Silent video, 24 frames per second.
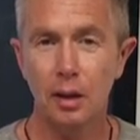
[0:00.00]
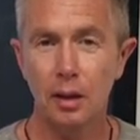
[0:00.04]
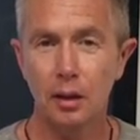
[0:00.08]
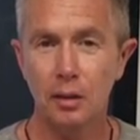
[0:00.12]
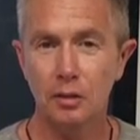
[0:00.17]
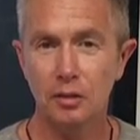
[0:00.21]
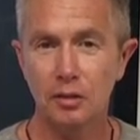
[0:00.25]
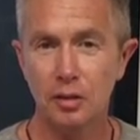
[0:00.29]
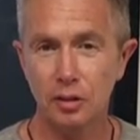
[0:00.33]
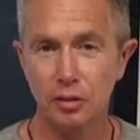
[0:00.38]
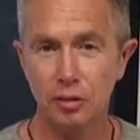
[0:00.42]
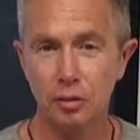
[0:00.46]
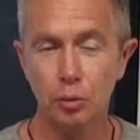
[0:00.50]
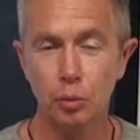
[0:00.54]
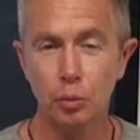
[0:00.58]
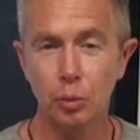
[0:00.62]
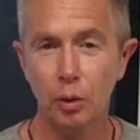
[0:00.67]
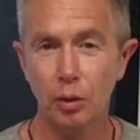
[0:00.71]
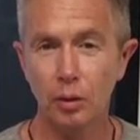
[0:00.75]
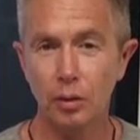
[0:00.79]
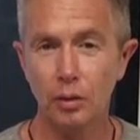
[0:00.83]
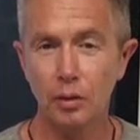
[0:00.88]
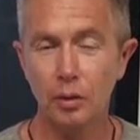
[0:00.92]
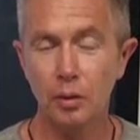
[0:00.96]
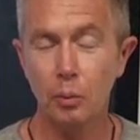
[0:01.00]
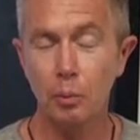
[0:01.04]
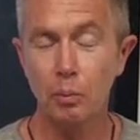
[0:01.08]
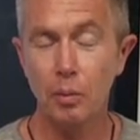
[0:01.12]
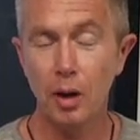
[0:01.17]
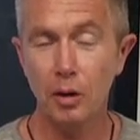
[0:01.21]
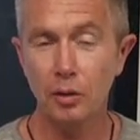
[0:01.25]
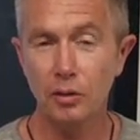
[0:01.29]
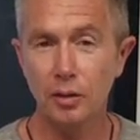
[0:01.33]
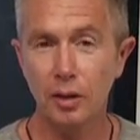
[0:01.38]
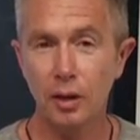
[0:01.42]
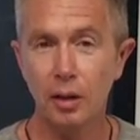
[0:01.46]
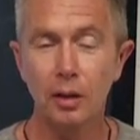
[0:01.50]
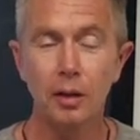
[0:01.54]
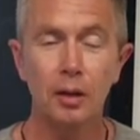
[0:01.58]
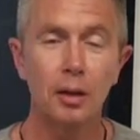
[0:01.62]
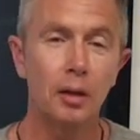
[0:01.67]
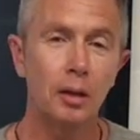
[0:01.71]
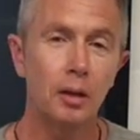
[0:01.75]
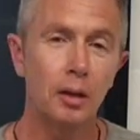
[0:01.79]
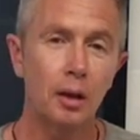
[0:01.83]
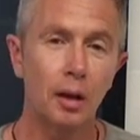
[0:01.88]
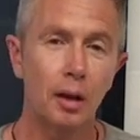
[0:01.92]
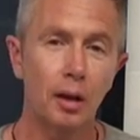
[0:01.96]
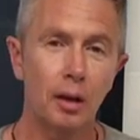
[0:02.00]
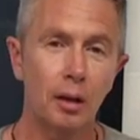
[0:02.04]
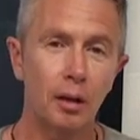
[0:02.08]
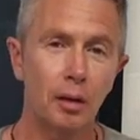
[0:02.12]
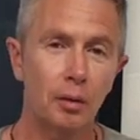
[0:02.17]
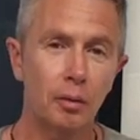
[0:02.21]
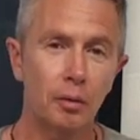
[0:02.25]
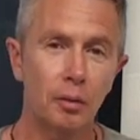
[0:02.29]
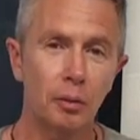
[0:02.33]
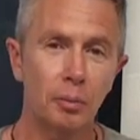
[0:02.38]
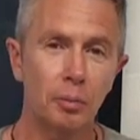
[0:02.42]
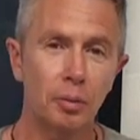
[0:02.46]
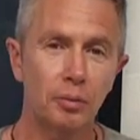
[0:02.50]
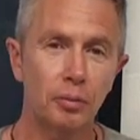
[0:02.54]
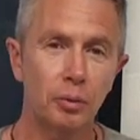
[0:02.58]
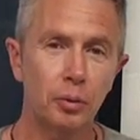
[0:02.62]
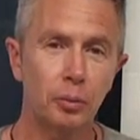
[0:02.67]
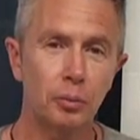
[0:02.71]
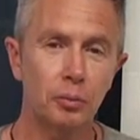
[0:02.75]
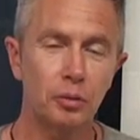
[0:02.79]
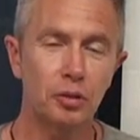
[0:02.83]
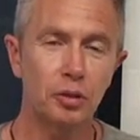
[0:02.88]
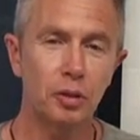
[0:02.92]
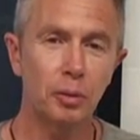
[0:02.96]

600 watt motor. It performs